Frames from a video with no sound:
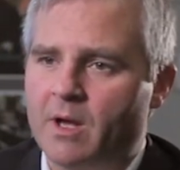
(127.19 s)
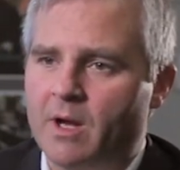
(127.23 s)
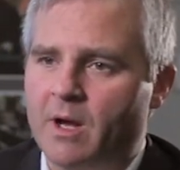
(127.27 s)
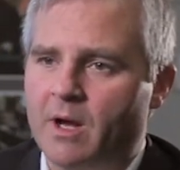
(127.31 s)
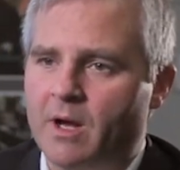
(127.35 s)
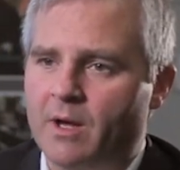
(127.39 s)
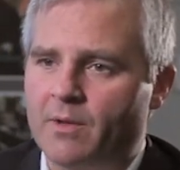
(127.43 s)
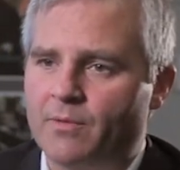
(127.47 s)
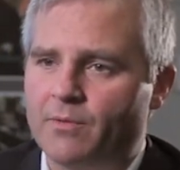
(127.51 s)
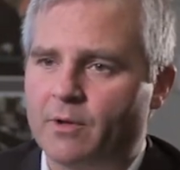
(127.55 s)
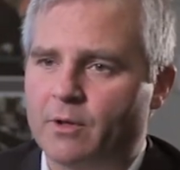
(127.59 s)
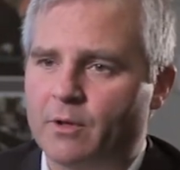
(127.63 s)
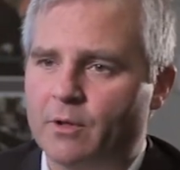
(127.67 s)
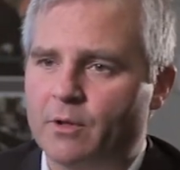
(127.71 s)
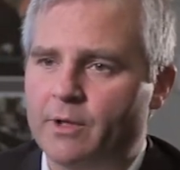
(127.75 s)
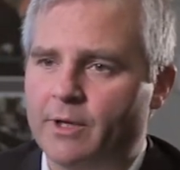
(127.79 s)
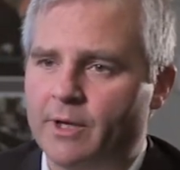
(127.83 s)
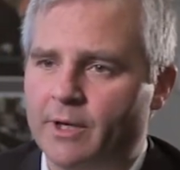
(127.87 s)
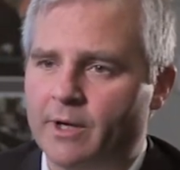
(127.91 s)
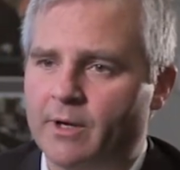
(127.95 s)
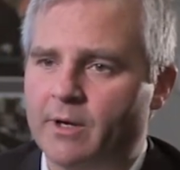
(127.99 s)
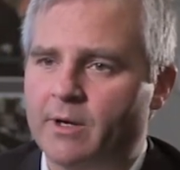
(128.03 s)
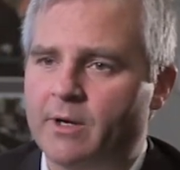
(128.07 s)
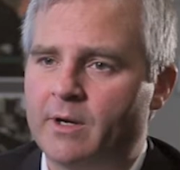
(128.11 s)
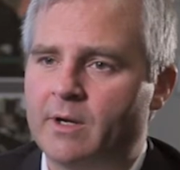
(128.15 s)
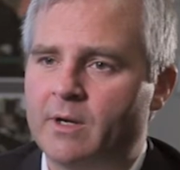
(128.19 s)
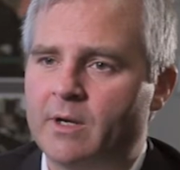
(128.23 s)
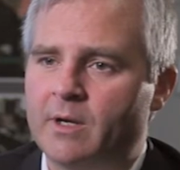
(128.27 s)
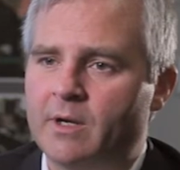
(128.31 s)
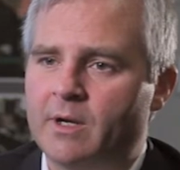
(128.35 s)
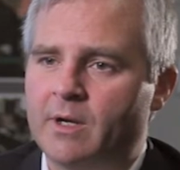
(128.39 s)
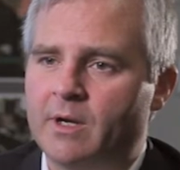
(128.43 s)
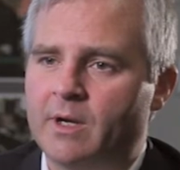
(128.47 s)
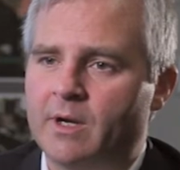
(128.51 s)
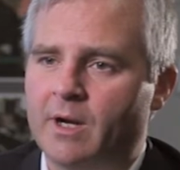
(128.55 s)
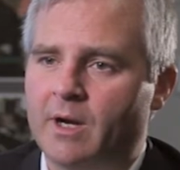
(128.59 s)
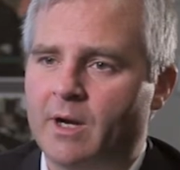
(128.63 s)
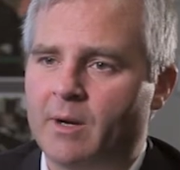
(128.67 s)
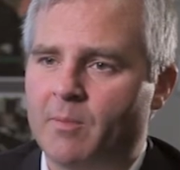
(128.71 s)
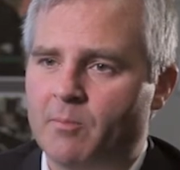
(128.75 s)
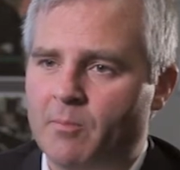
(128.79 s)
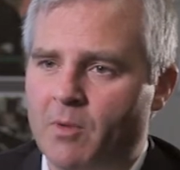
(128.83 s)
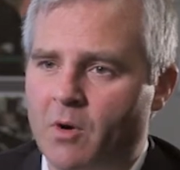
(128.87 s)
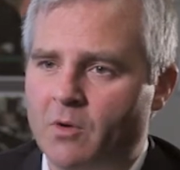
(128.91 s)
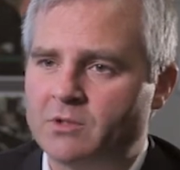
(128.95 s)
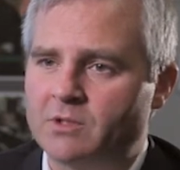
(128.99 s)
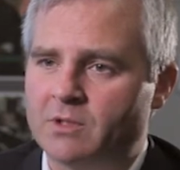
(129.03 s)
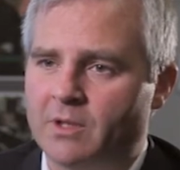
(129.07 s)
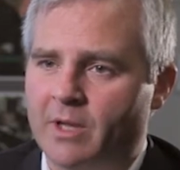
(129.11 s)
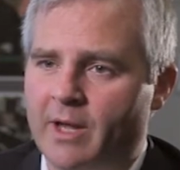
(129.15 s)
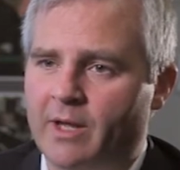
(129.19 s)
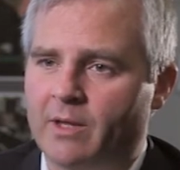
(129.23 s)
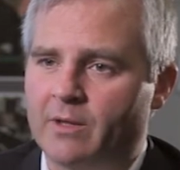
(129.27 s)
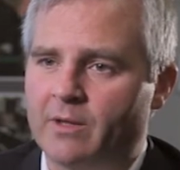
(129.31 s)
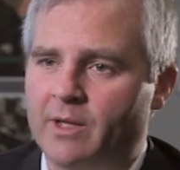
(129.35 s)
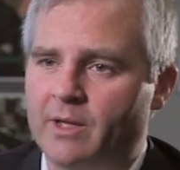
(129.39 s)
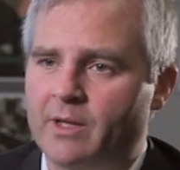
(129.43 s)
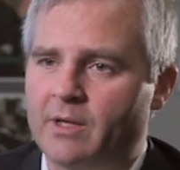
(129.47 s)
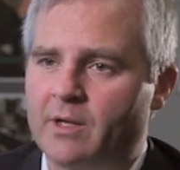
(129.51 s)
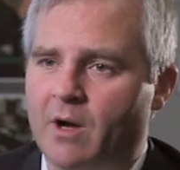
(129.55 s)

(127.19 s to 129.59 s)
the clear most likely